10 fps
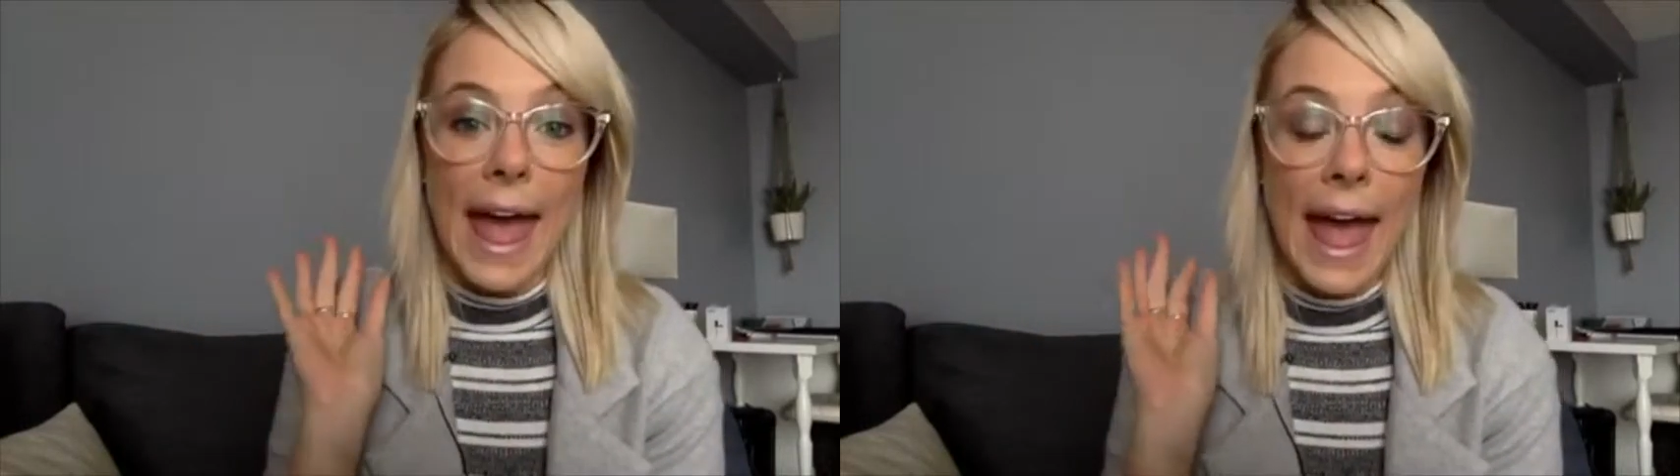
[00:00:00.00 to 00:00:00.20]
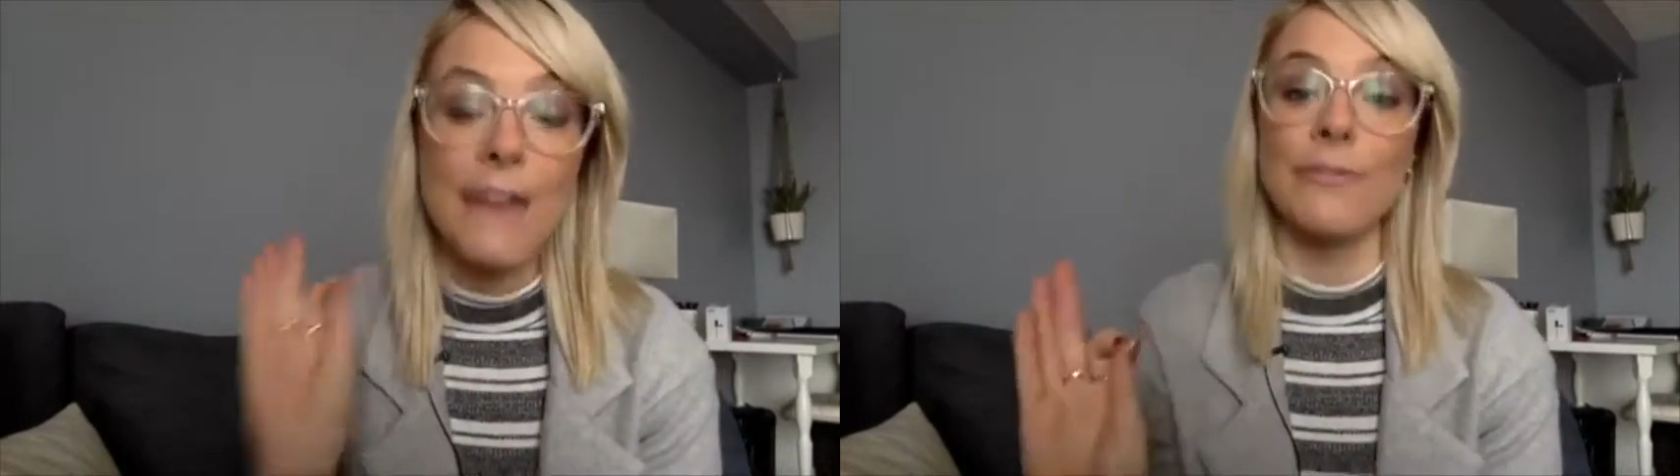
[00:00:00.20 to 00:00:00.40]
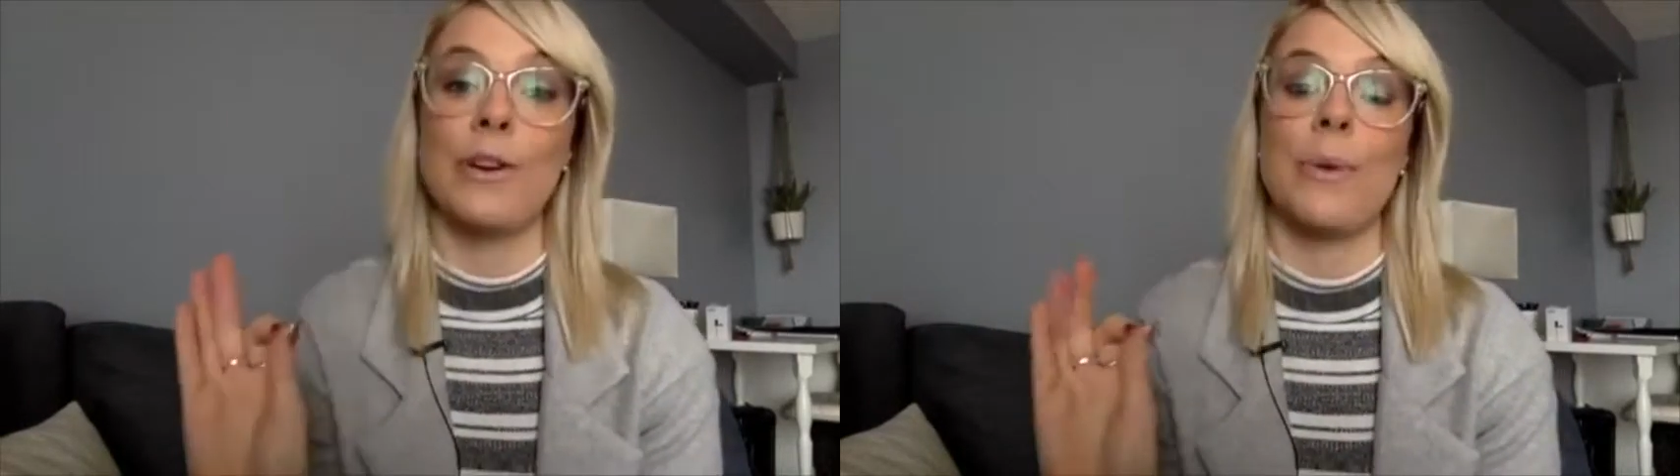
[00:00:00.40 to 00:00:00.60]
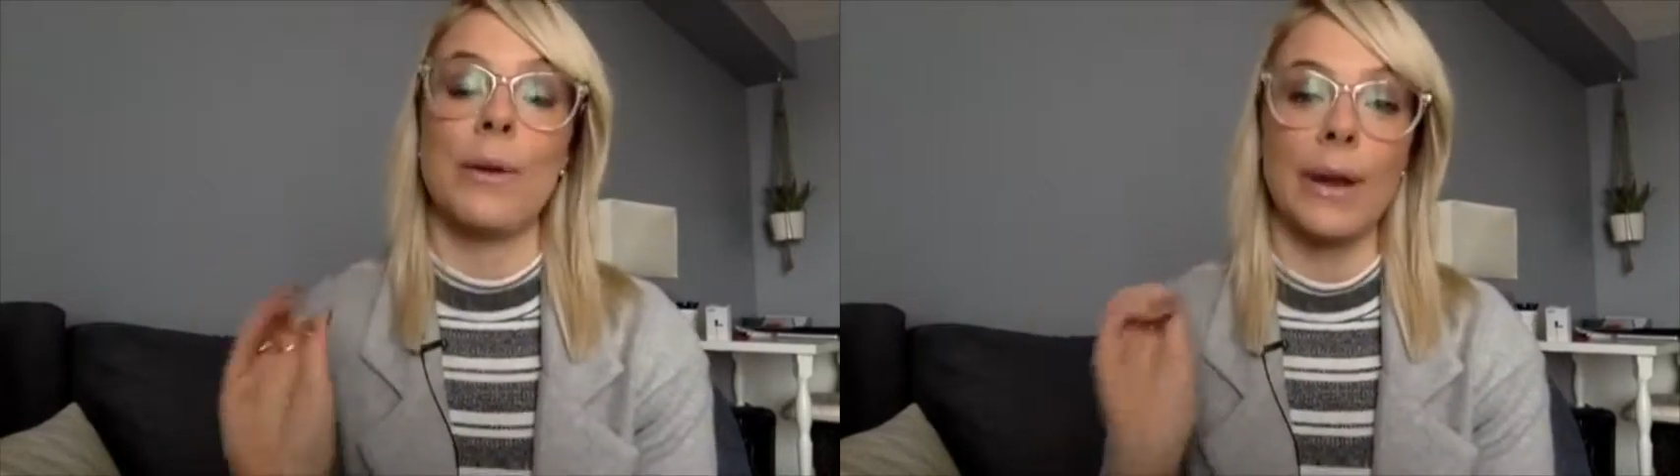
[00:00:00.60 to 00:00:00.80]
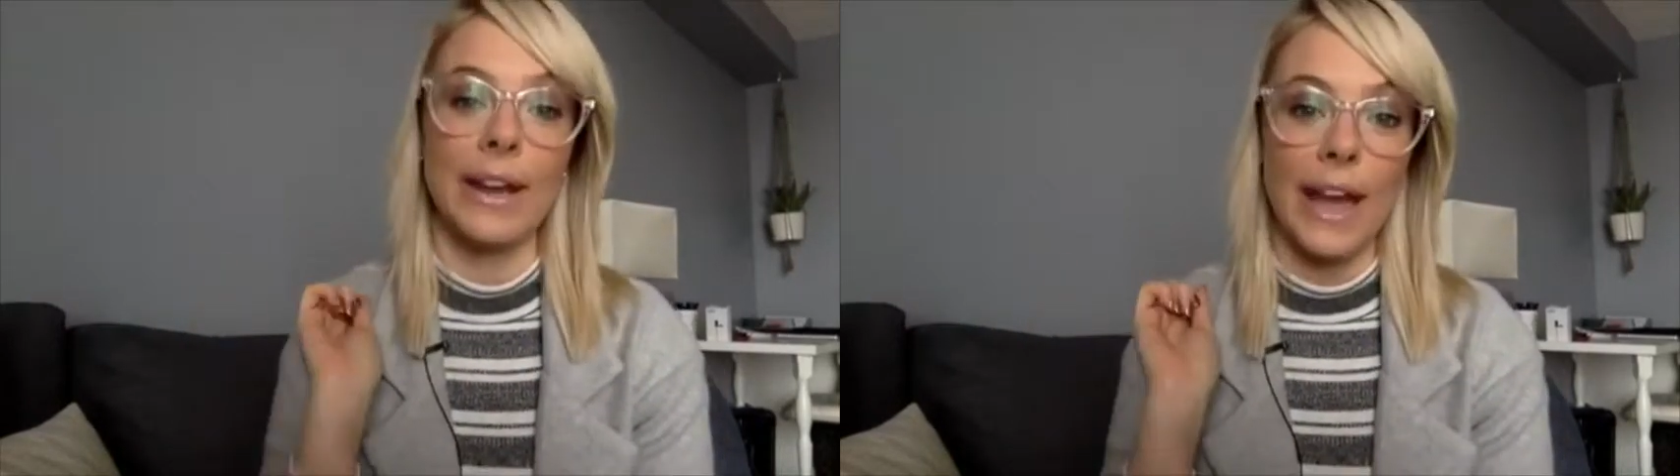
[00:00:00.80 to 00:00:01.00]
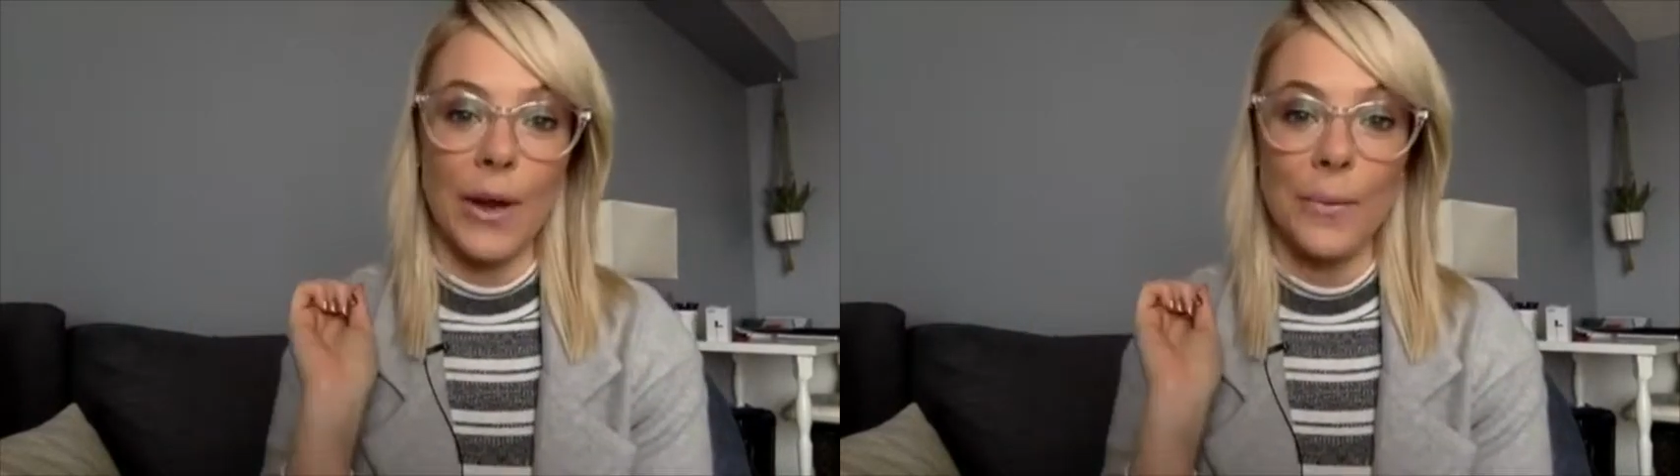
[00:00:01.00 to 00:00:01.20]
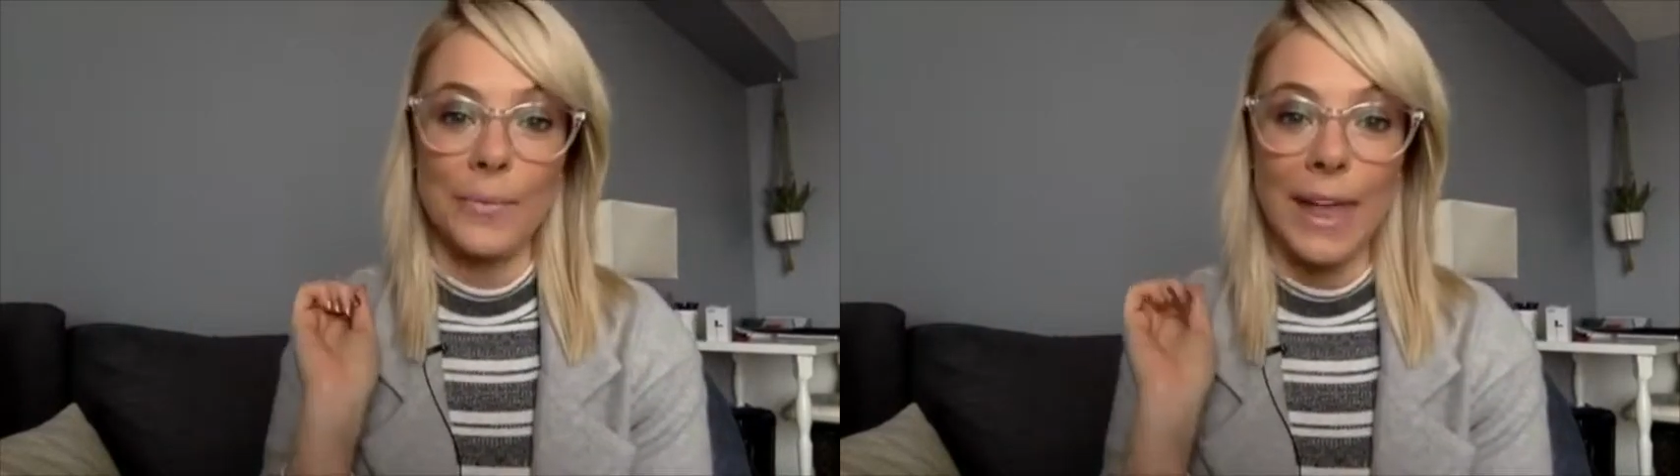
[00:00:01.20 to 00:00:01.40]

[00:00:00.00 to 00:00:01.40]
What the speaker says: everywhere right now.